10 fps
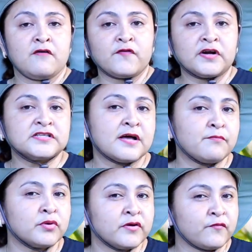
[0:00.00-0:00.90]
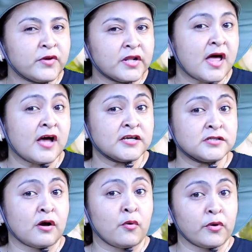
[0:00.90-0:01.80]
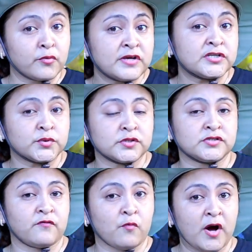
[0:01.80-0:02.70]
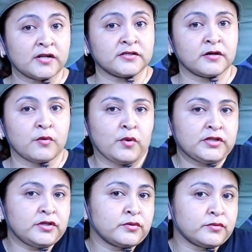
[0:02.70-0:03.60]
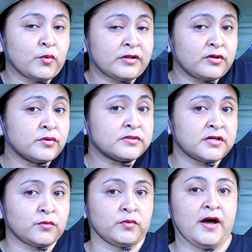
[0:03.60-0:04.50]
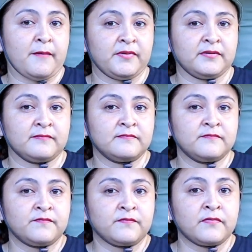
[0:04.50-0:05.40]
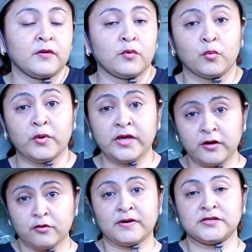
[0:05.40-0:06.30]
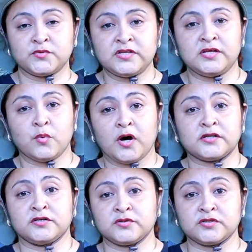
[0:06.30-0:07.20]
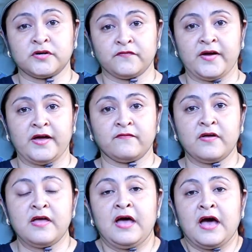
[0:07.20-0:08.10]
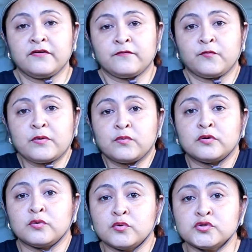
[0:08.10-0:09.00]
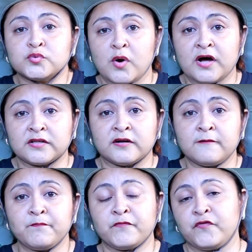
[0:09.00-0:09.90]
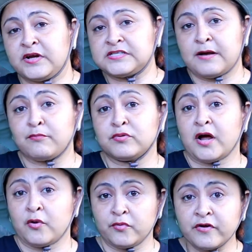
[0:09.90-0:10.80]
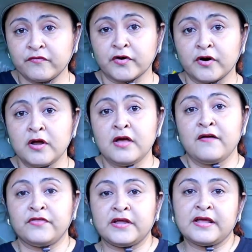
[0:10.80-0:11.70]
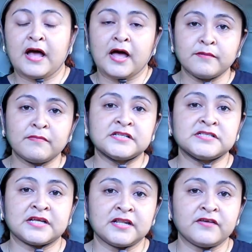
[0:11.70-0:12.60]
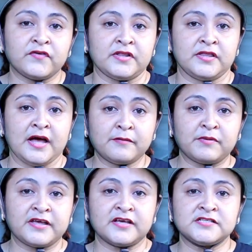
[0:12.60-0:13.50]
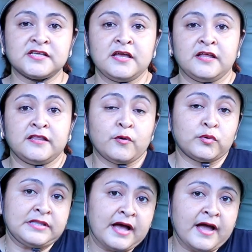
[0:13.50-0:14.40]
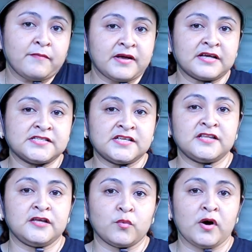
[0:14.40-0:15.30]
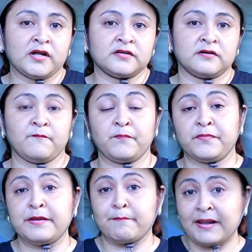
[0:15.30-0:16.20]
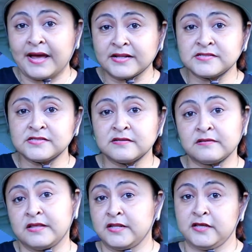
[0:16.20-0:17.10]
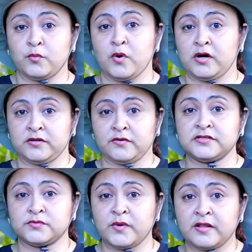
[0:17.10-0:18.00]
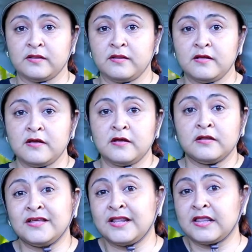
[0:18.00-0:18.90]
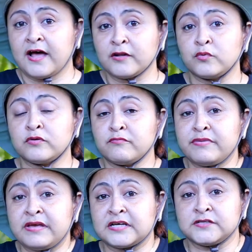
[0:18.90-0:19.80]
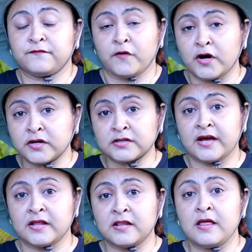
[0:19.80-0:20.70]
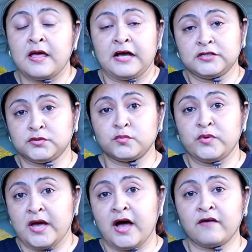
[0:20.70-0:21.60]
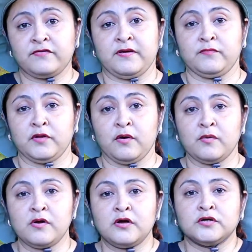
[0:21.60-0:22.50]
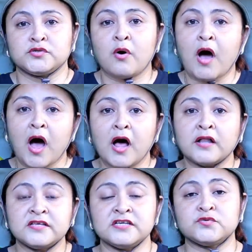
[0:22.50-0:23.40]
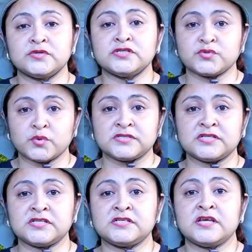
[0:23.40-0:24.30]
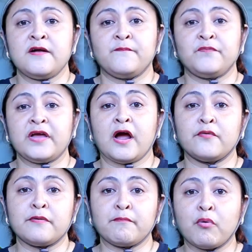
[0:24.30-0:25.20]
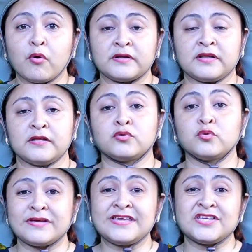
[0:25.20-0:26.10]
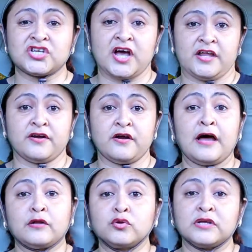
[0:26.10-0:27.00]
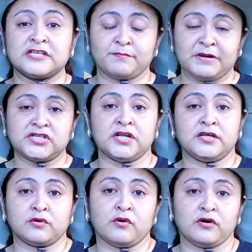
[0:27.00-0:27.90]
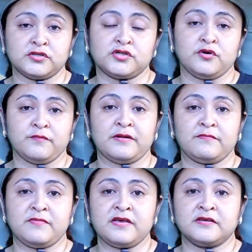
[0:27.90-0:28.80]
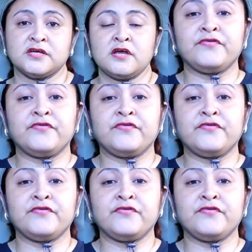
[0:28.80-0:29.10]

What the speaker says: For example, if we lost our resource of water, what do you think would happen? We humans, we need water to survive. And if we would lose water, for example a river, then the animals that live in that place, they would die because they need water. The plants, they need water as well. The land wouldn't be as fertile as we have them now. So all these resources, they are important to each other, and especially to us human beings.